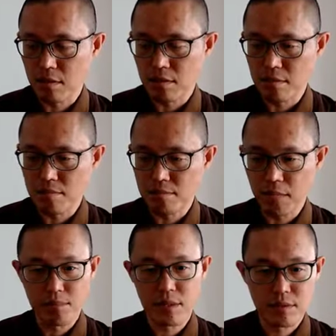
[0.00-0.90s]

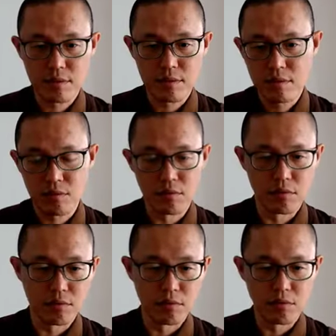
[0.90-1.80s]
members
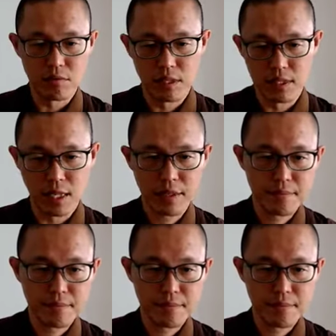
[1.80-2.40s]
who were there.